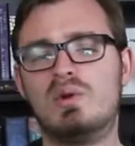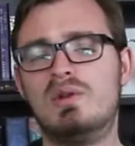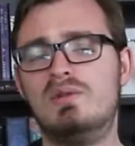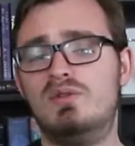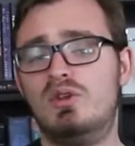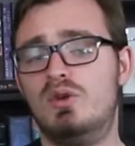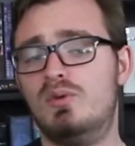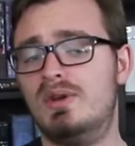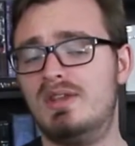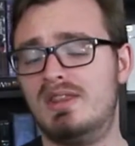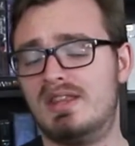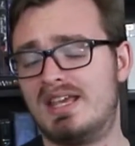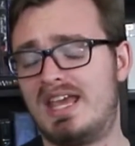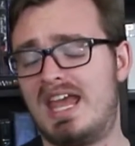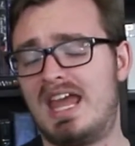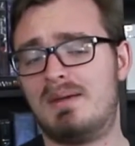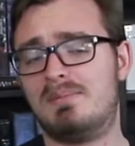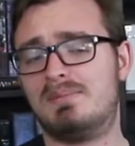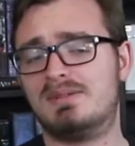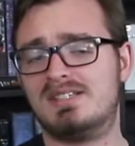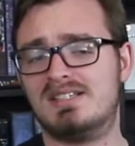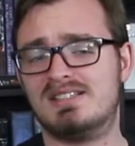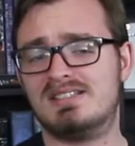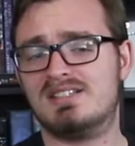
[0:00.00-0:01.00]
reviewing the
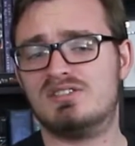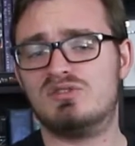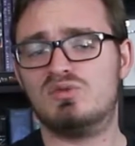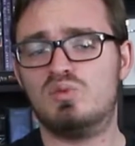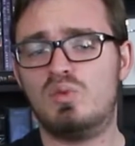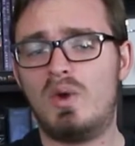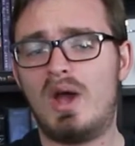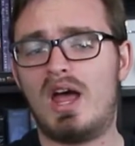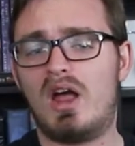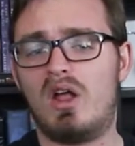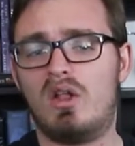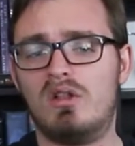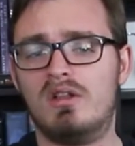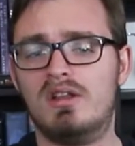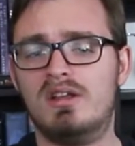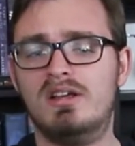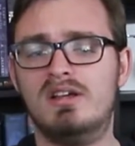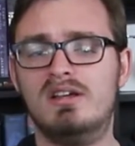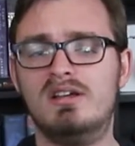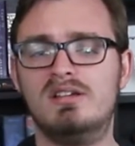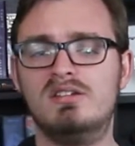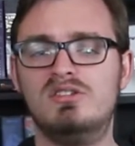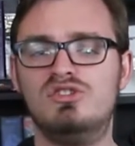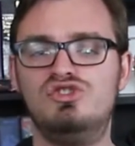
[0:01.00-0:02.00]
campuses as well,
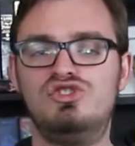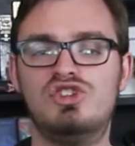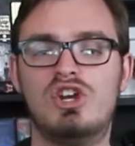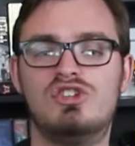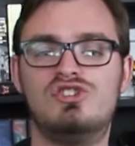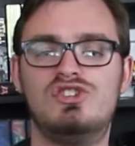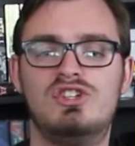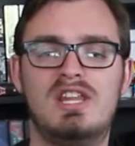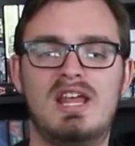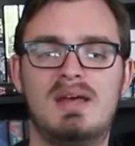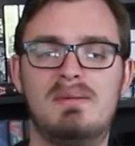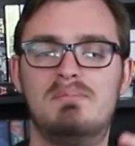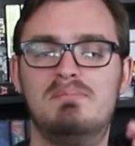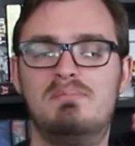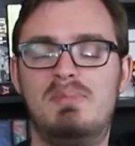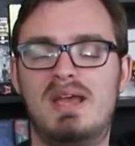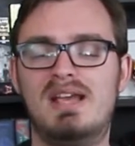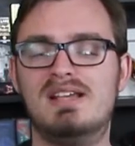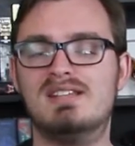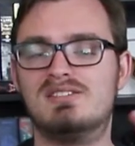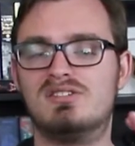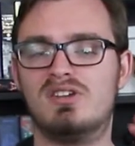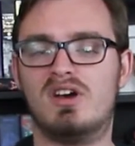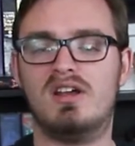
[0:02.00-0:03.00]
judging them
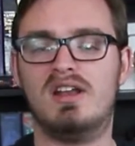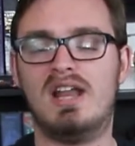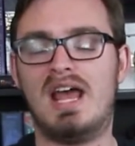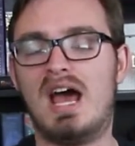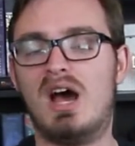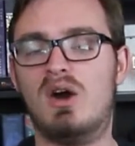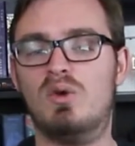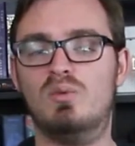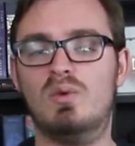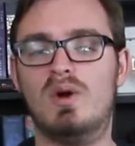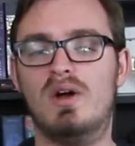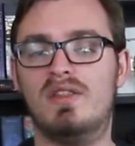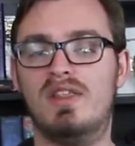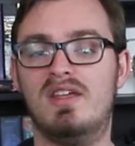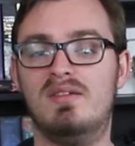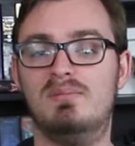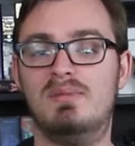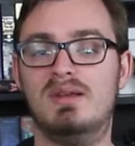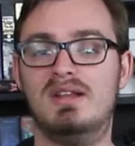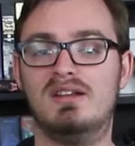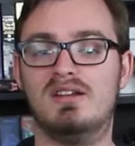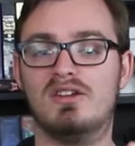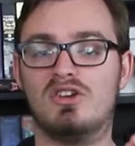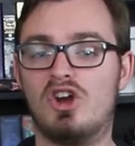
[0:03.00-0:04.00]
based on how well they've
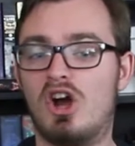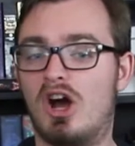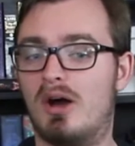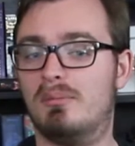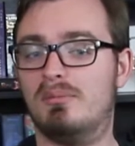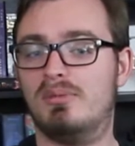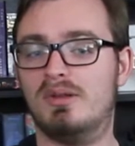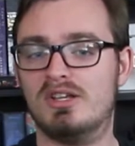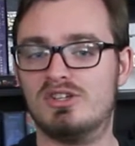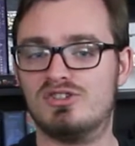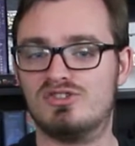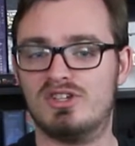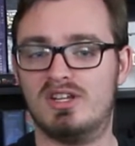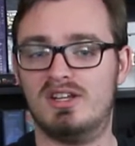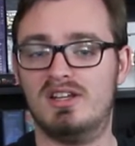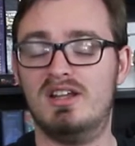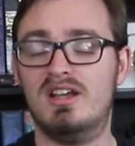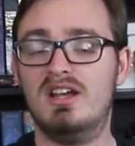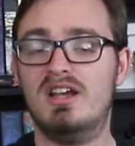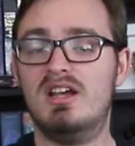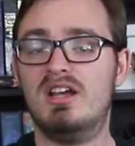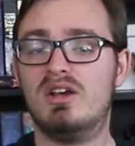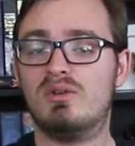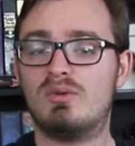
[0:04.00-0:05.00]
been accomplished and
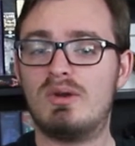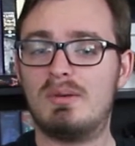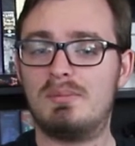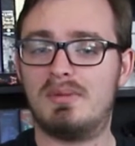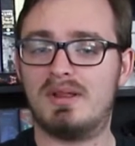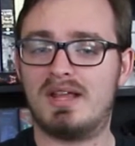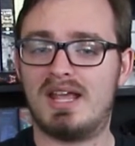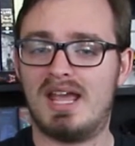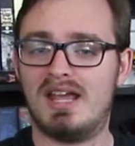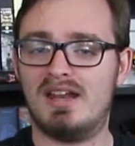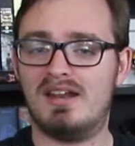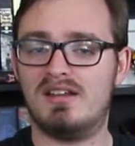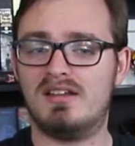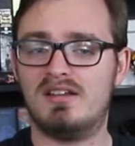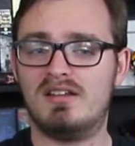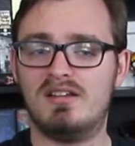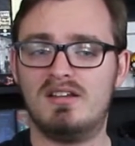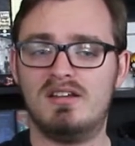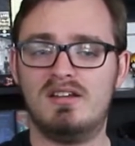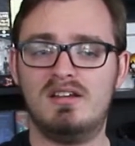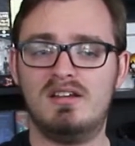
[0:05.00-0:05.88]
replicated.